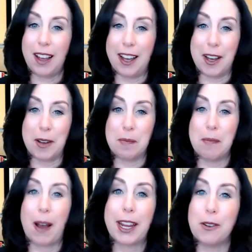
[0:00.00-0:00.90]
Um,
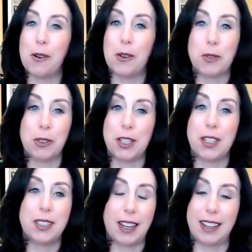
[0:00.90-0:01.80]
my goal is really
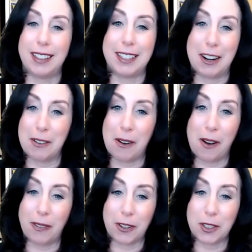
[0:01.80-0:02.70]
just to you know
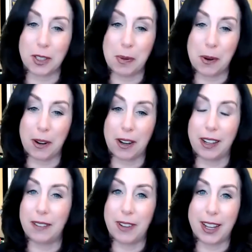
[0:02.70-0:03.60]
offer support
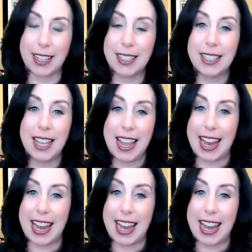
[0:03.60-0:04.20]
and advice.